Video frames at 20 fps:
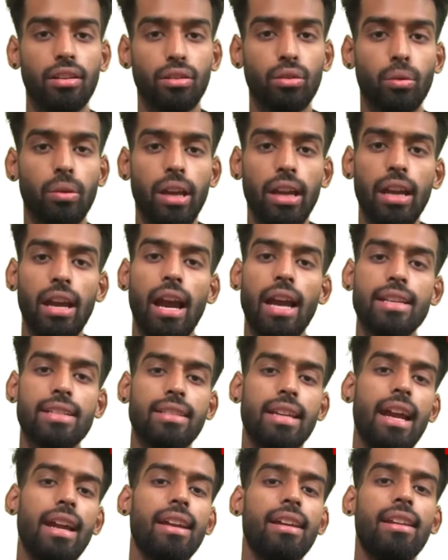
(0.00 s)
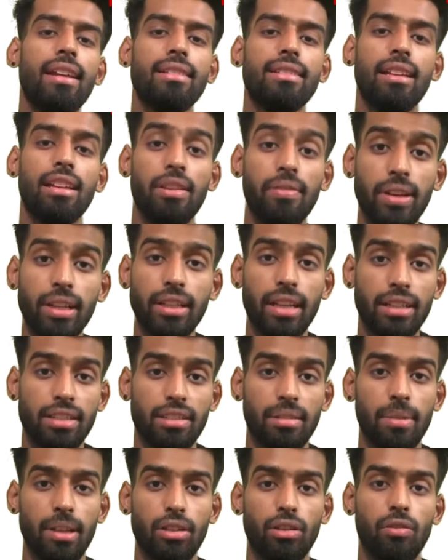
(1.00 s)
Today, I stand it as a living
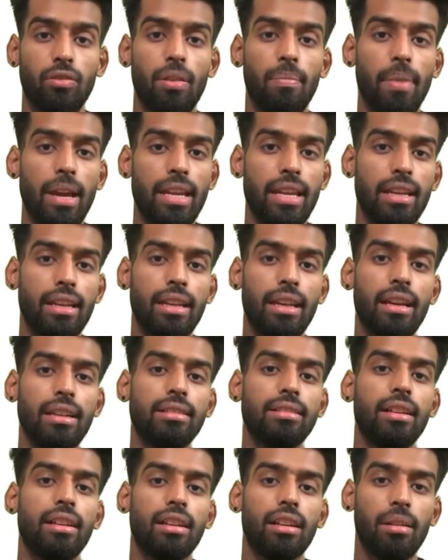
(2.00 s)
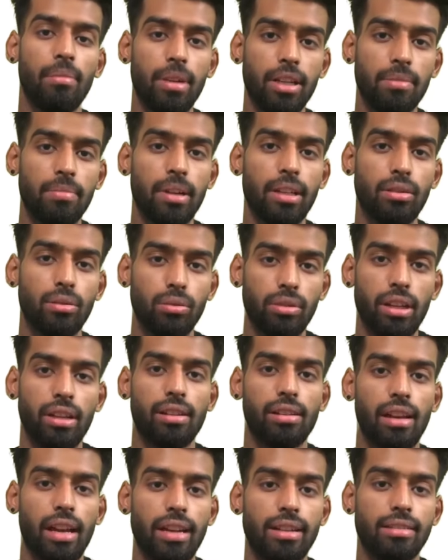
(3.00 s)
testament of a Panacea's commitment to their
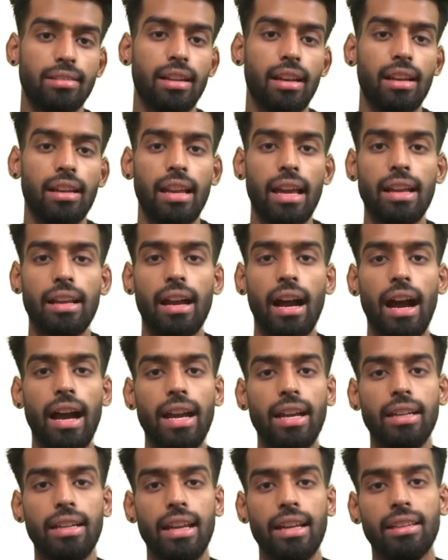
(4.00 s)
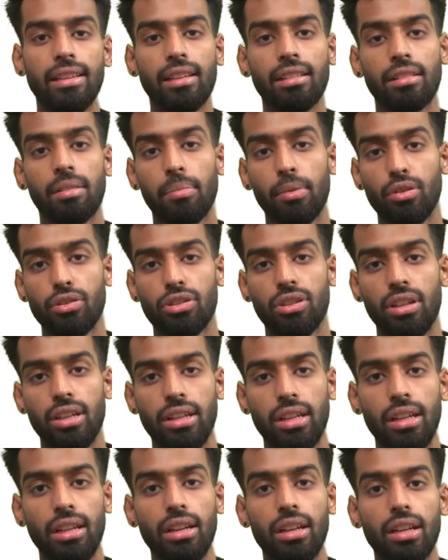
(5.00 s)
clients. Like I take this
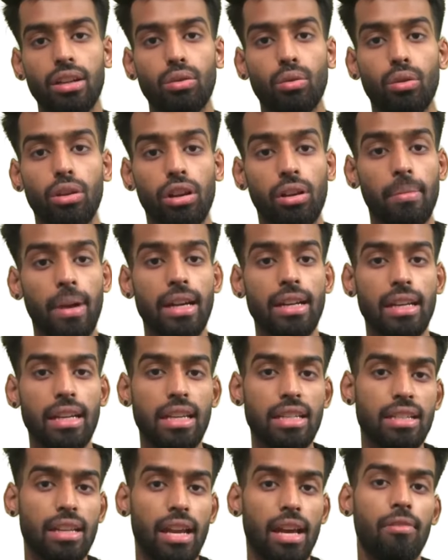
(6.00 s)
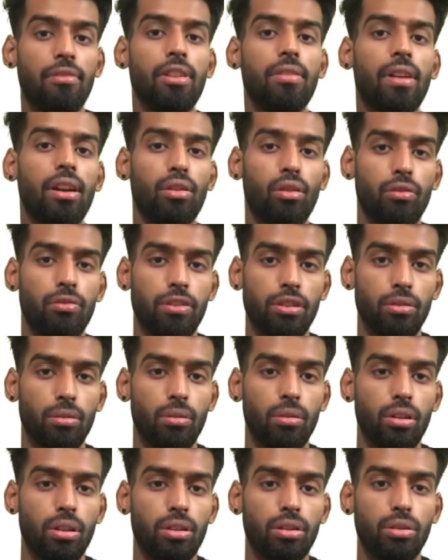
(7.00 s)
opportunity to recommend each and every one of you
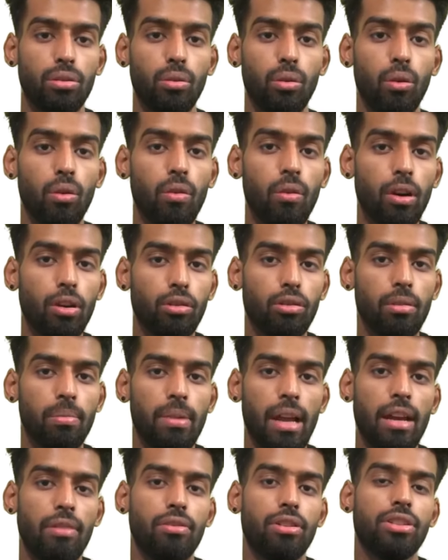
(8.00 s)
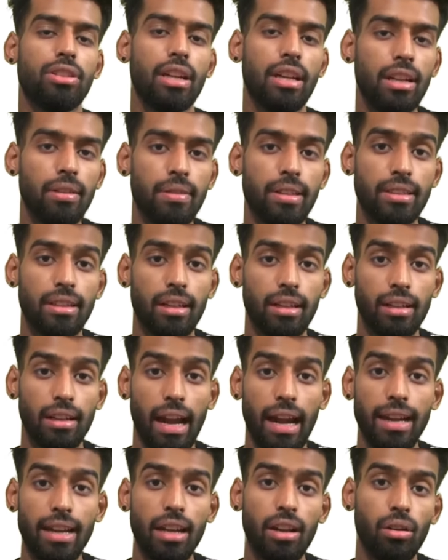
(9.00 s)
to who want to apply for study visa,
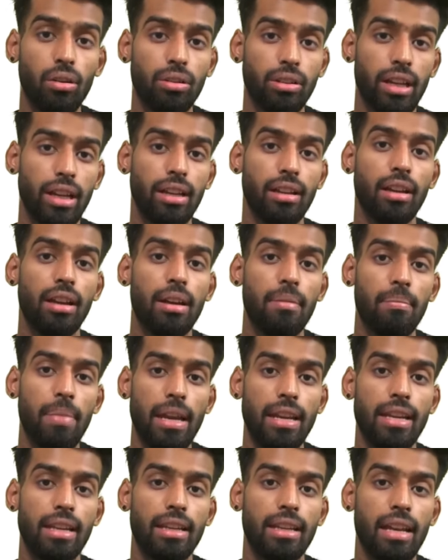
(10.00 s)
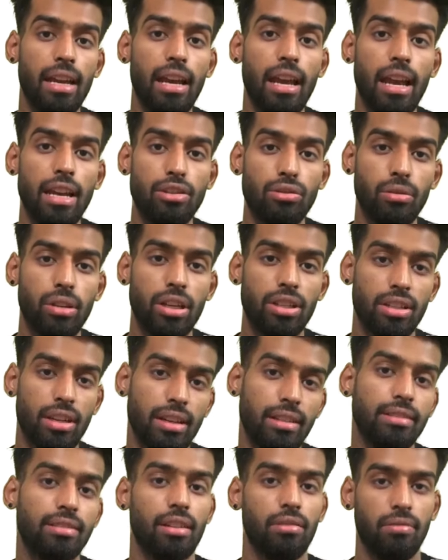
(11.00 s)
kindly contact Panacea Education
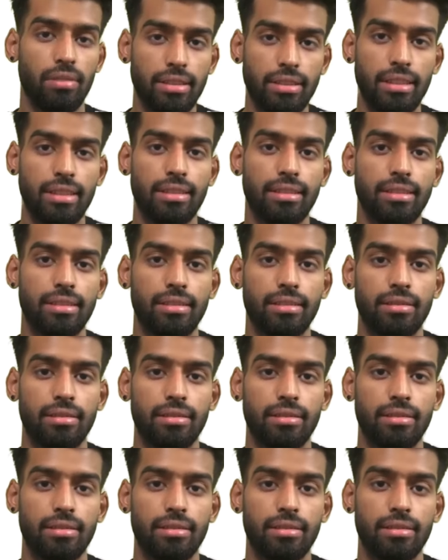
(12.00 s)
and Services.